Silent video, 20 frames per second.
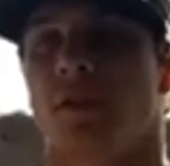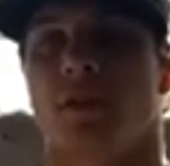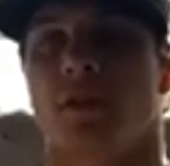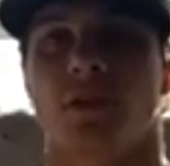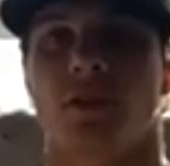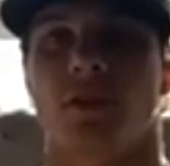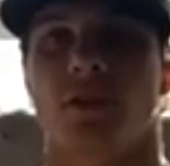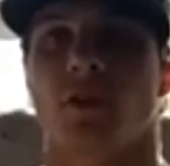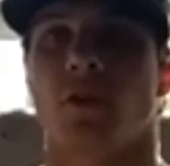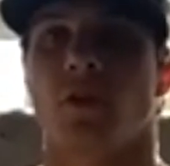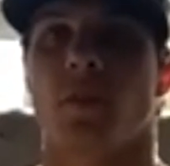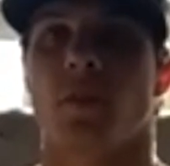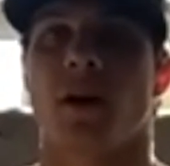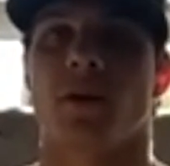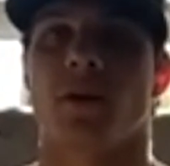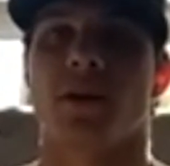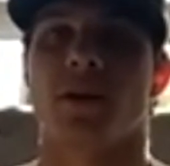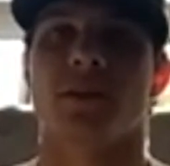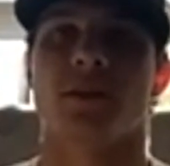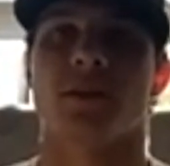you know,
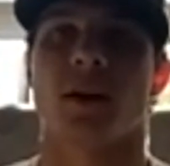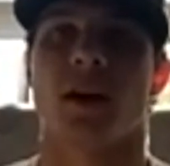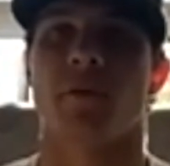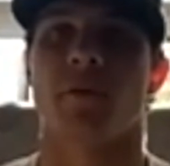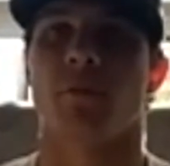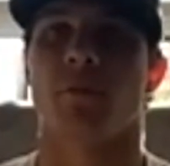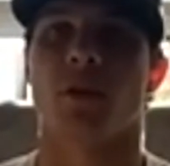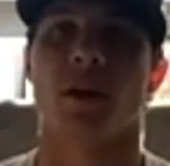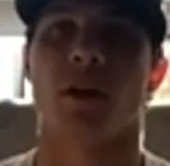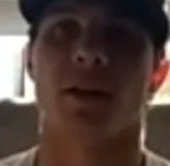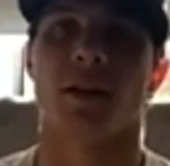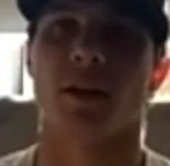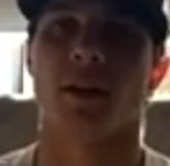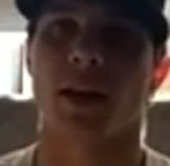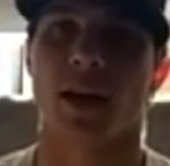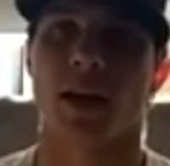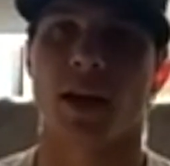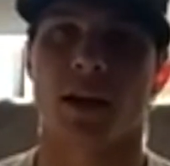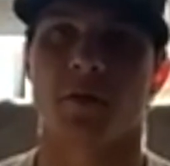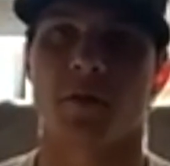about his time playing the
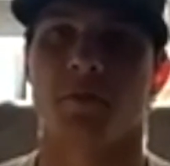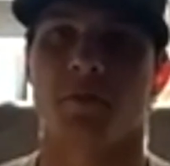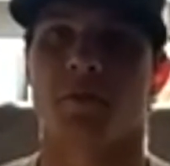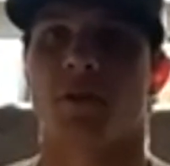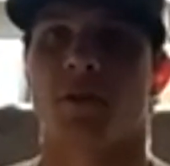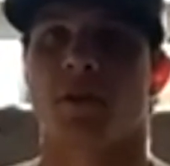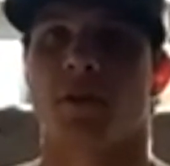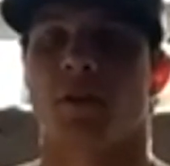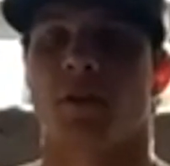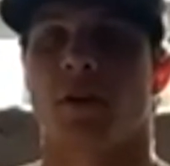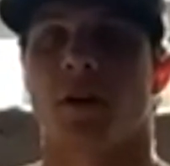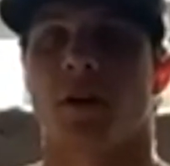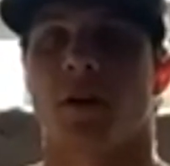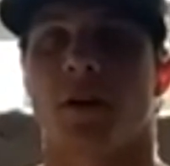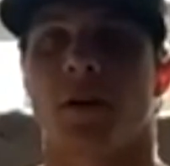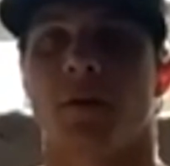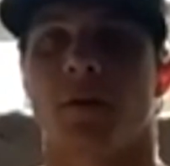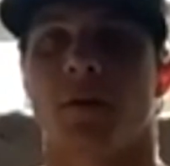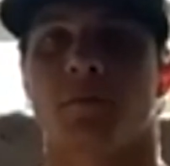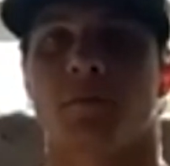game,
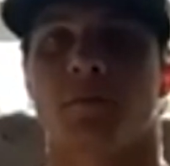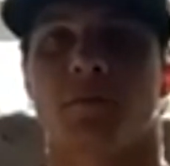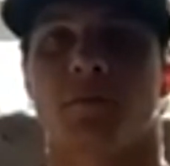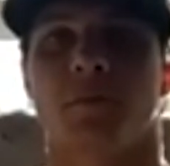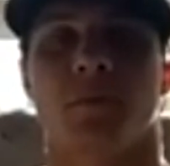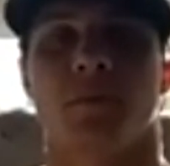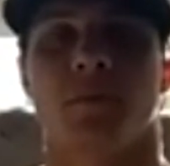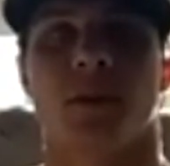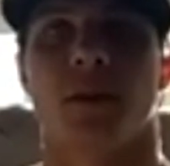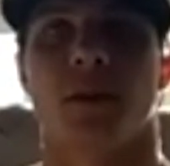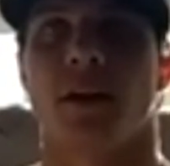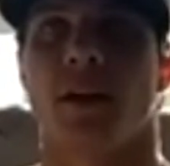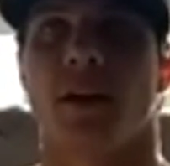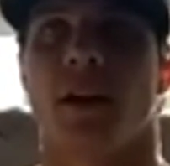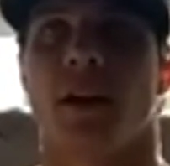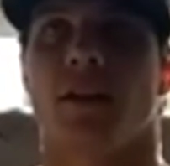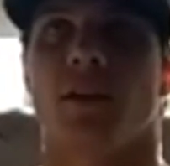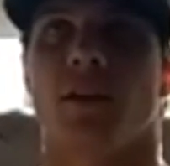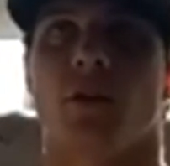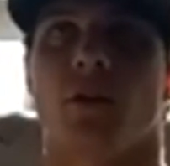um, and,
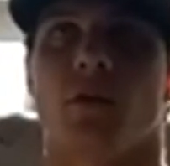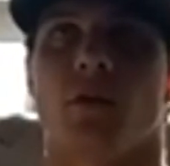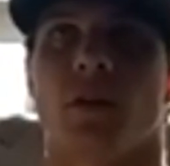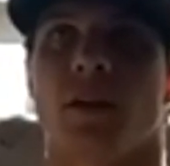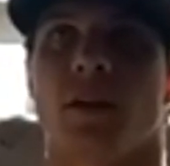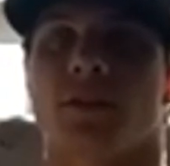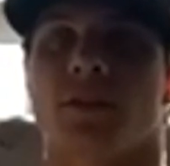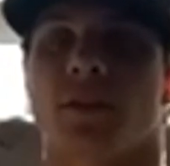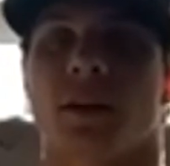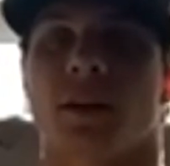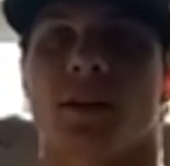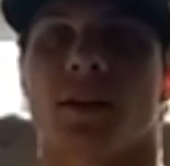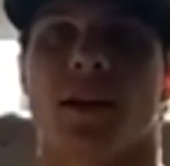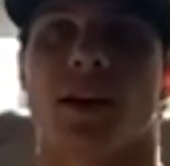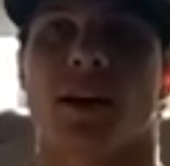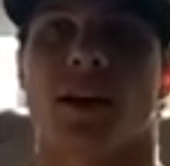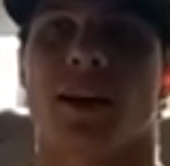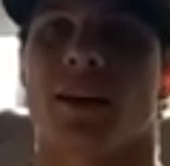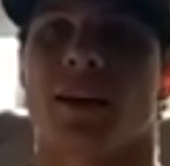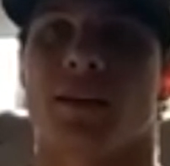and little things like
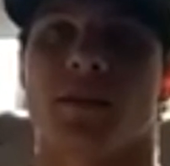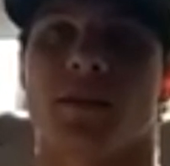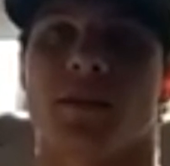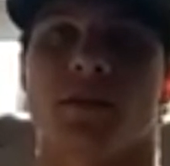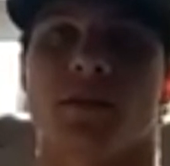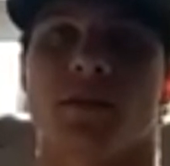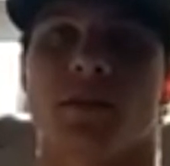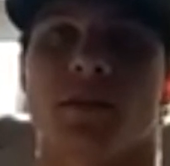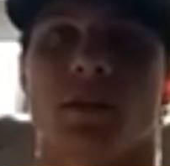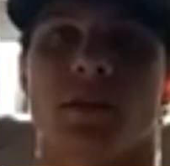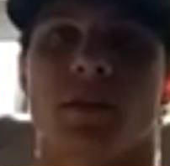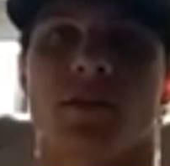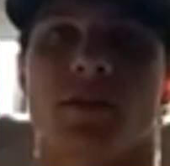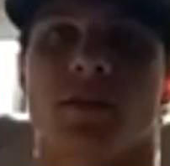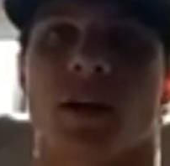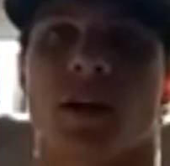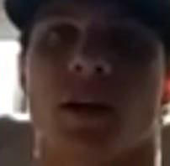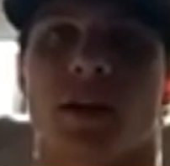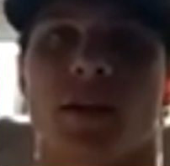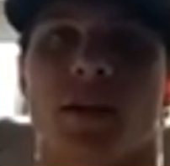that. It's it's
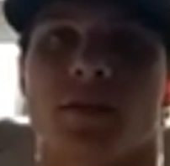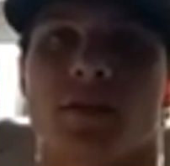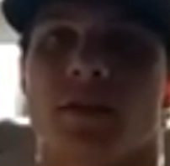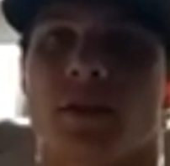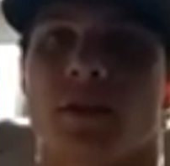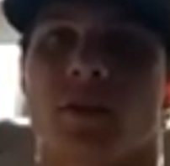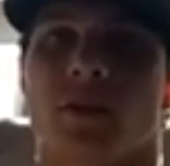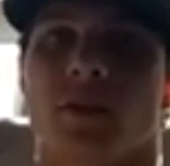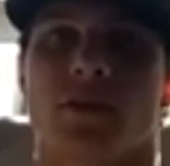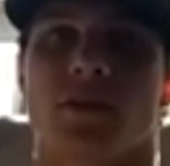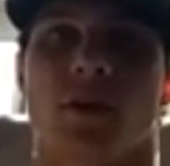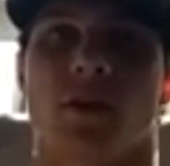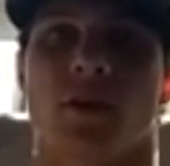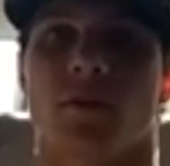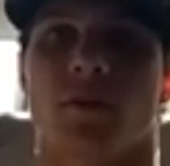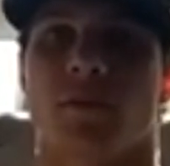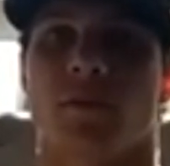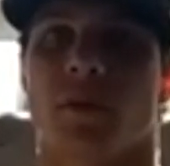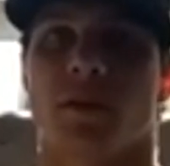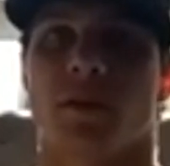not necessarily
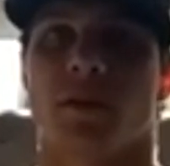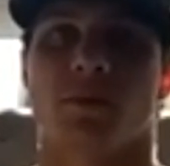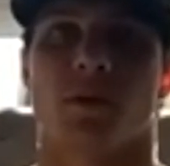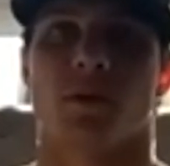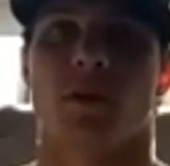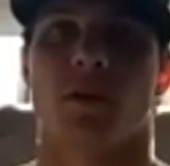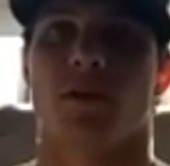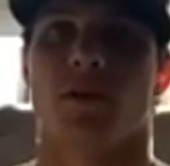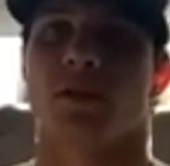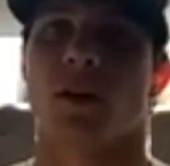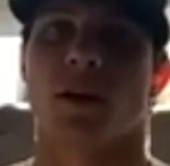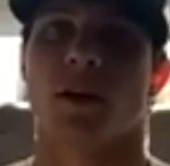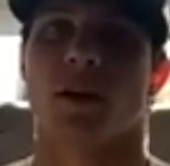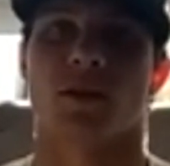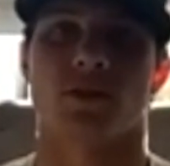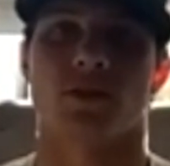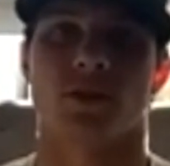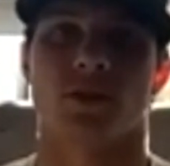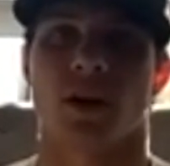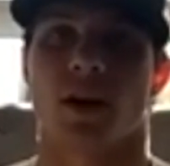talking baseball and
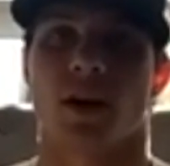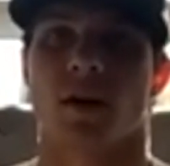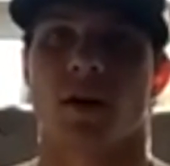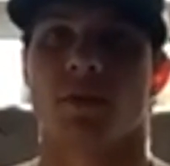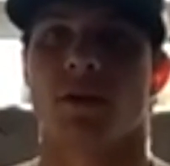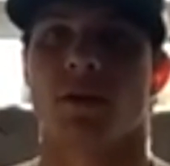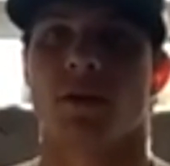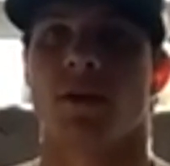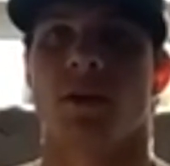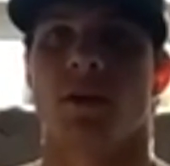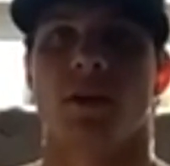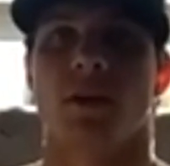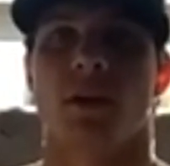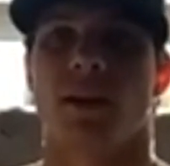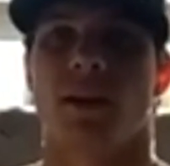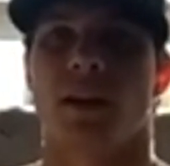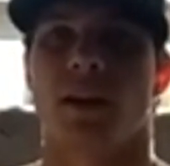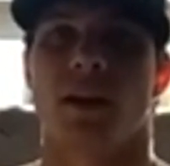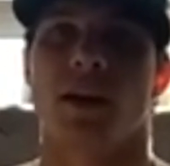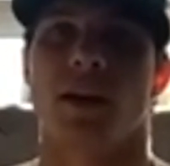talking shop
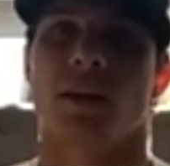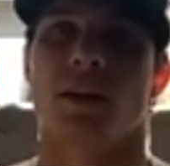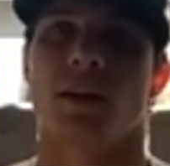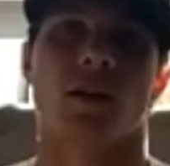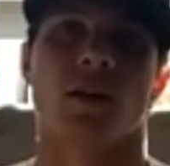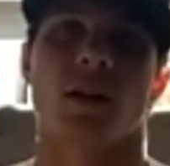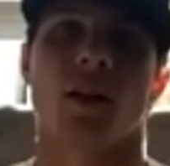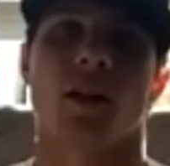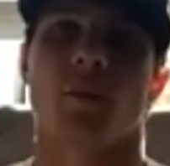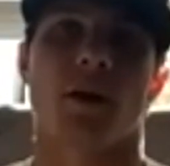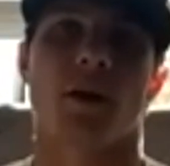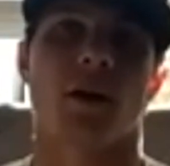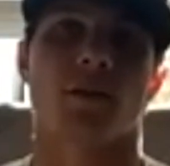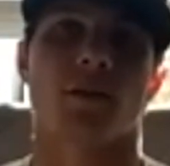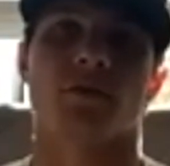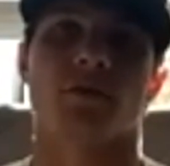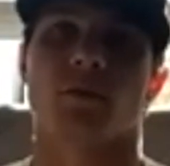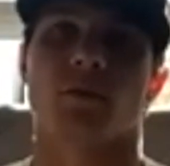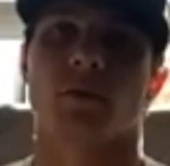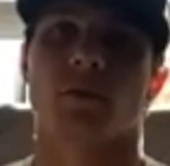in the
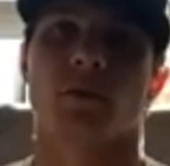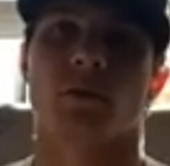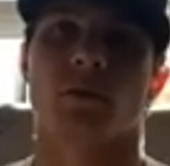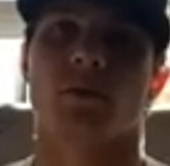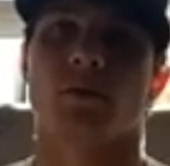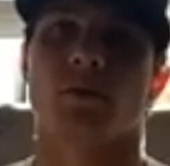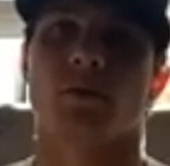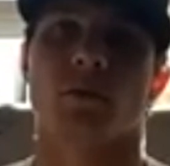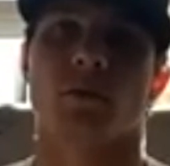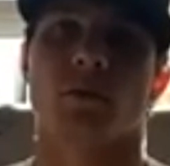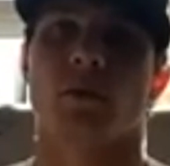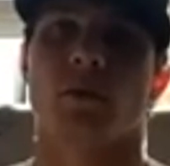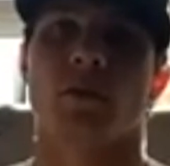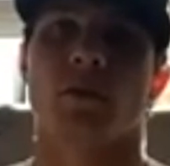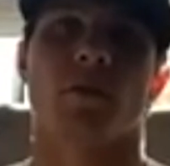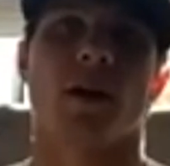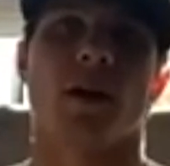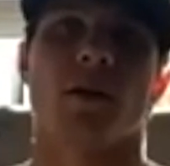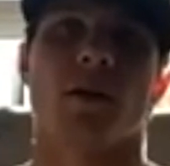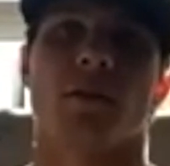clubhouse when, when we're
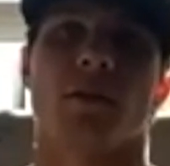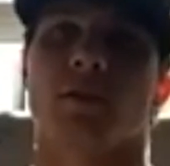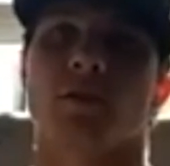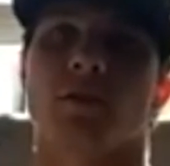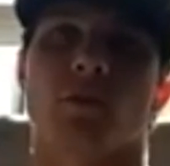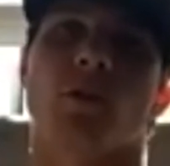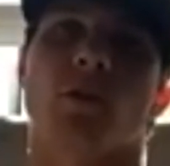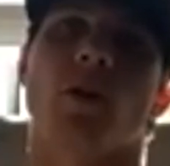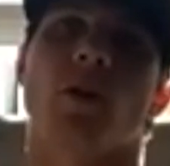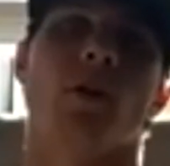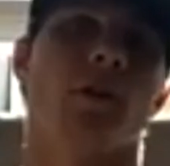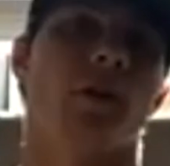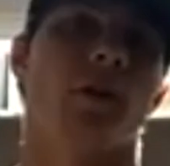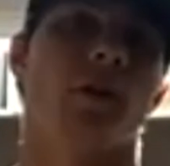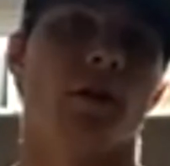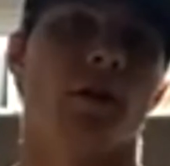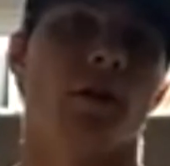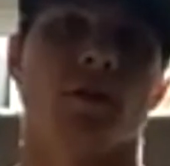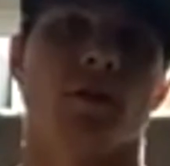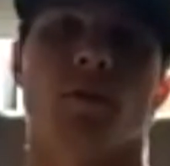around, because we're all
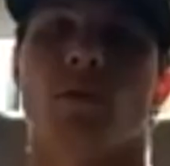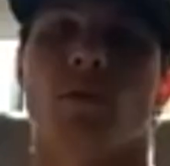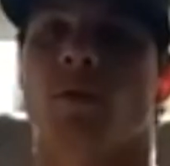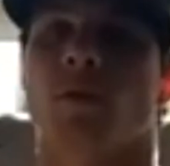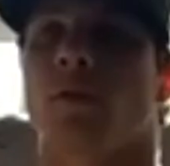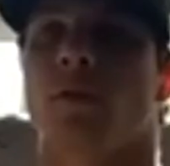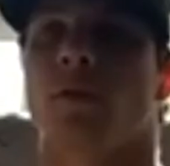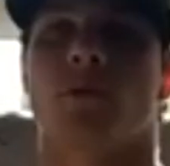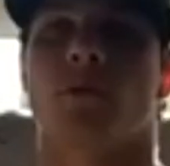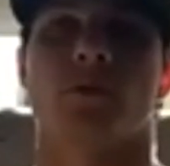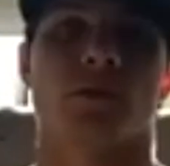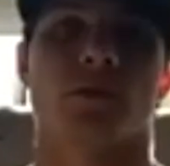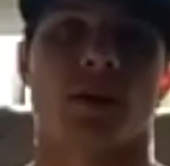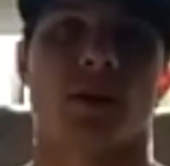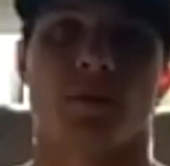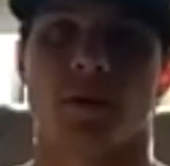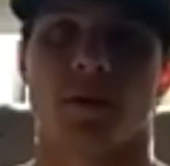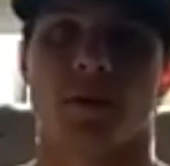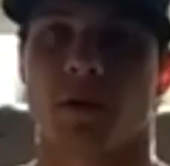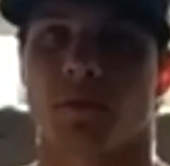there. We're all doing the
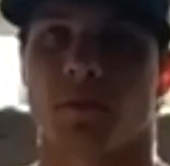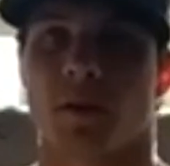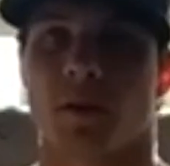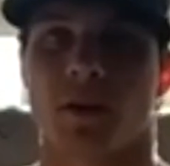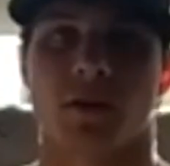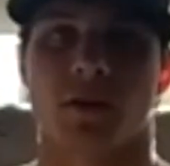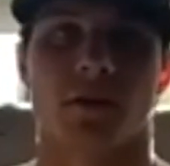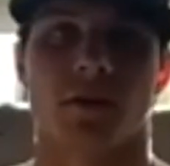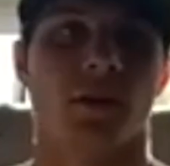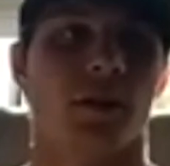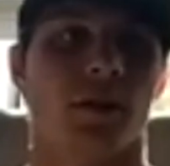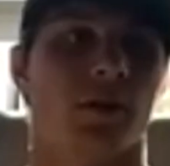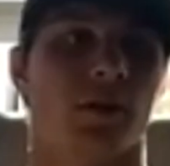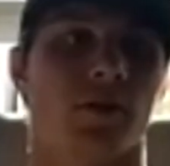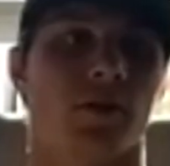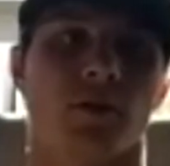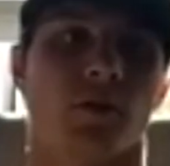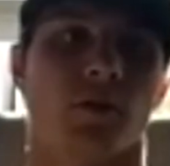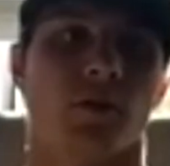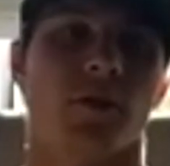same damn thing.
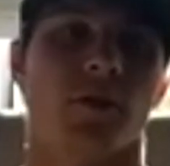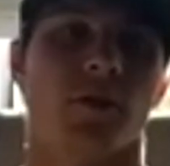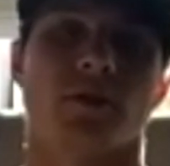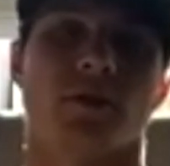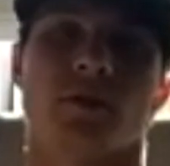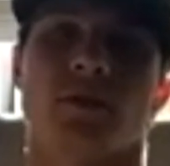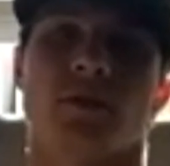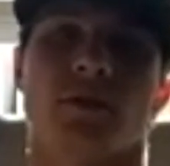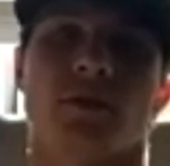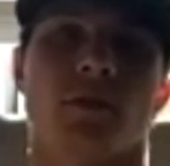So it's